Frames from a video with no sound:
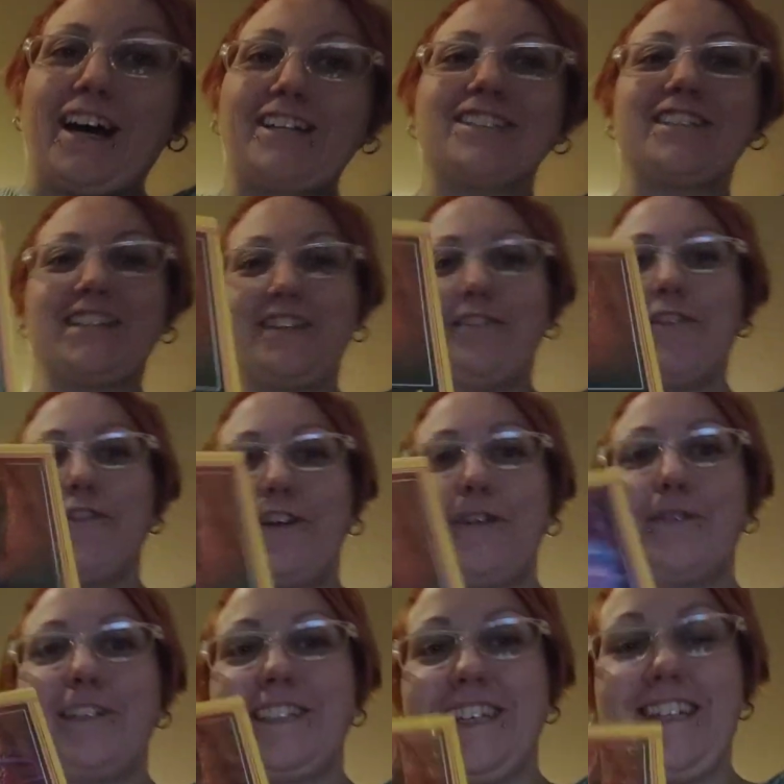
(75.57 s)
actually
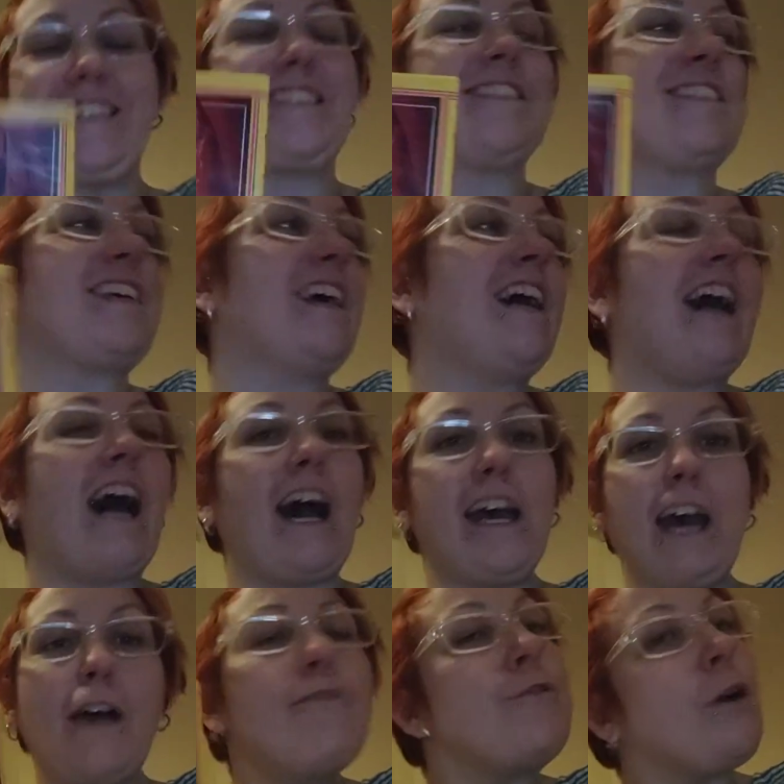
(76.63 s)
reviewing this. I
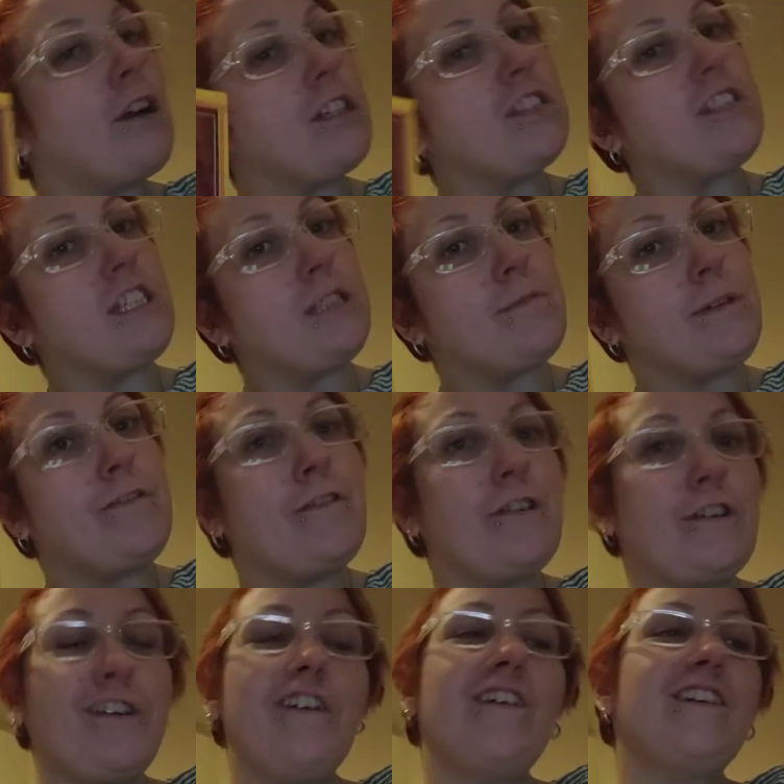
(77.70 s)
have watched this
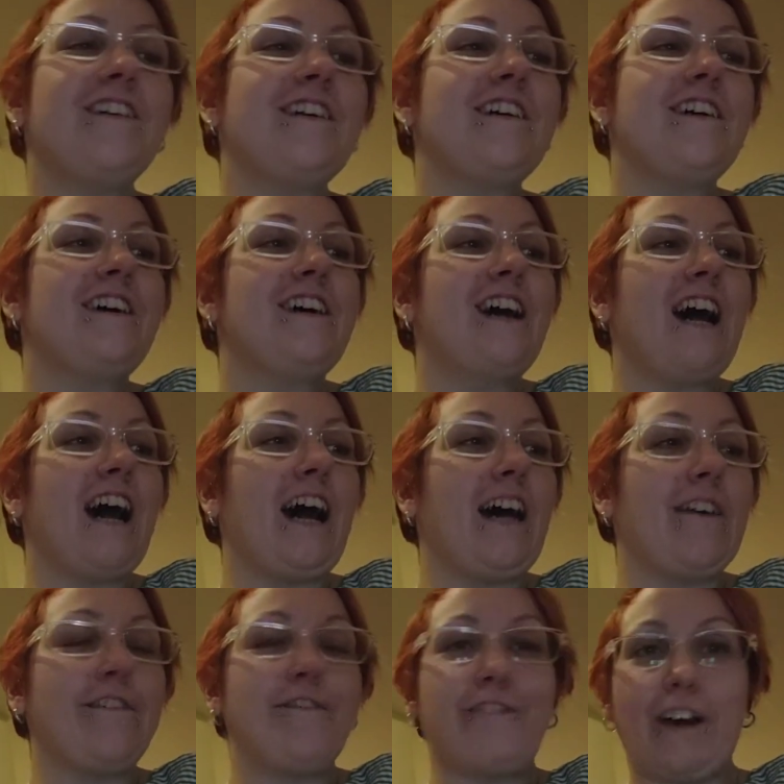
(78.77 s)
before
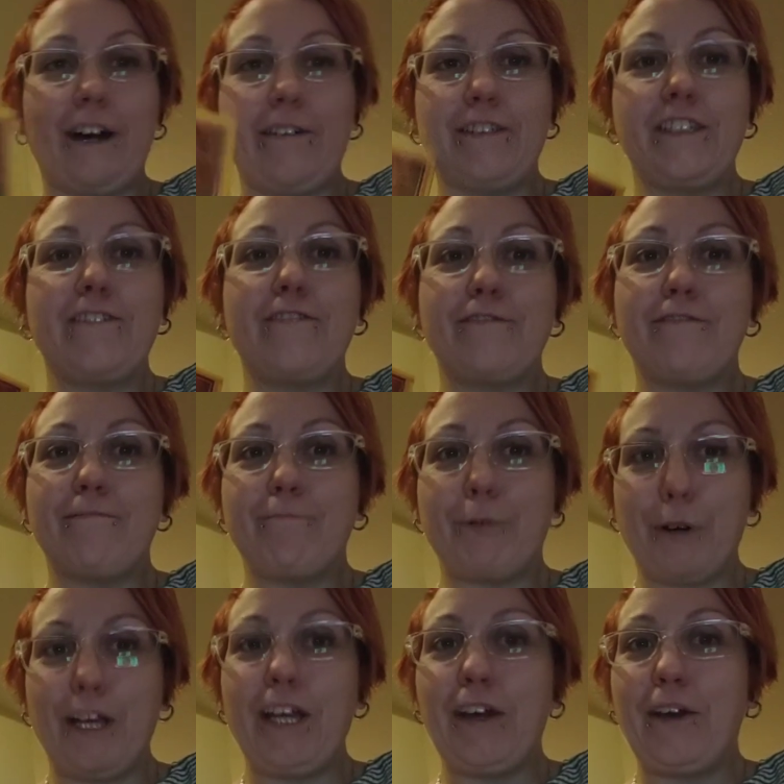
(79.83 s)
and found it
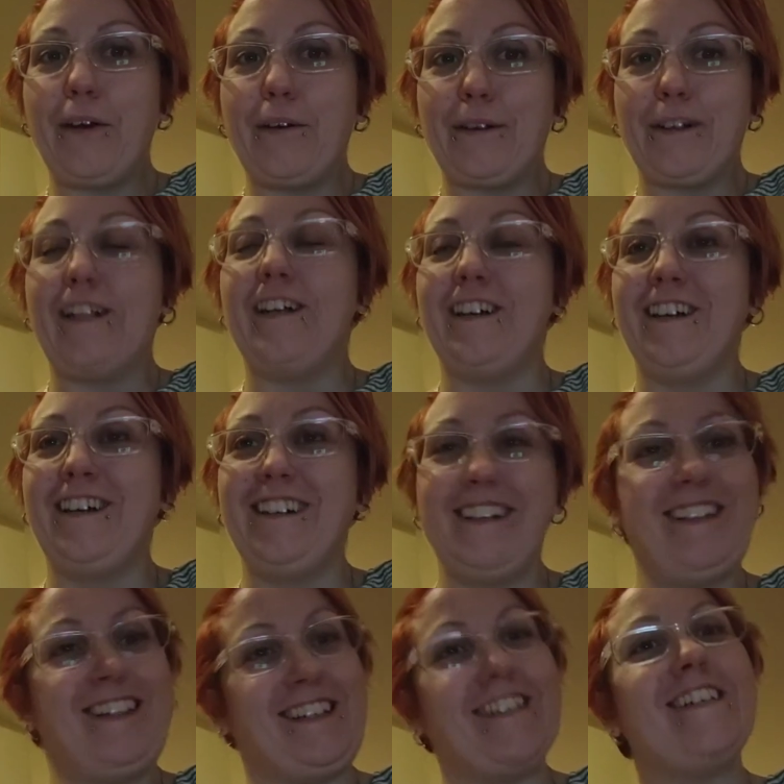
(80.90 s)
pretty cool.
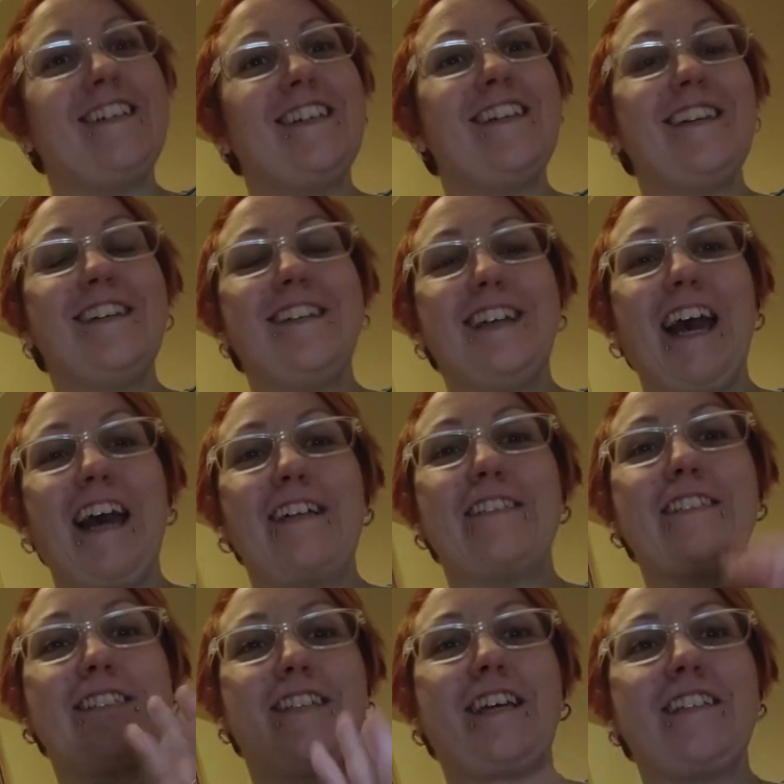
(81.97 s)
Yeah,
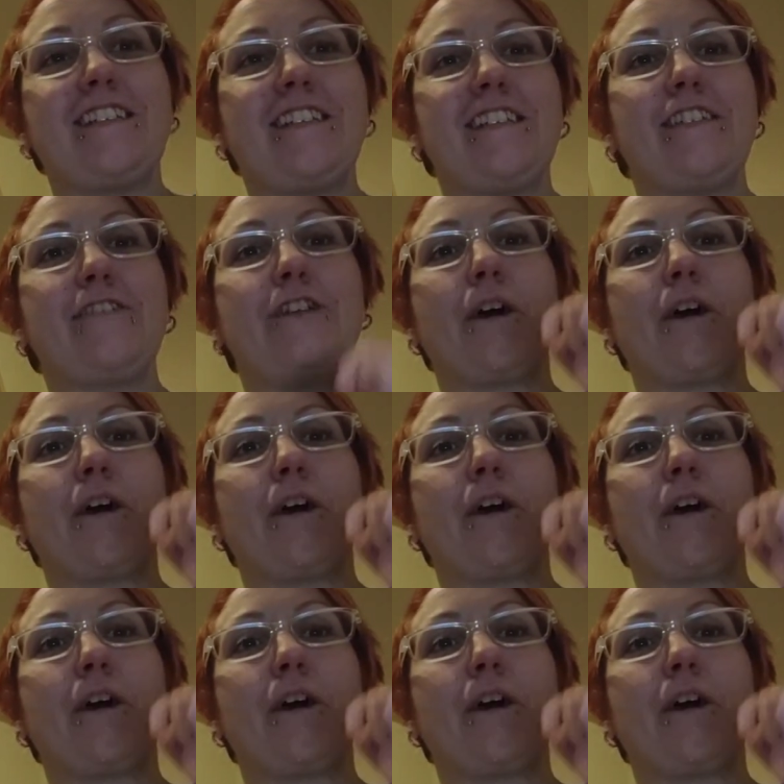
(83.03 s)
to say the least.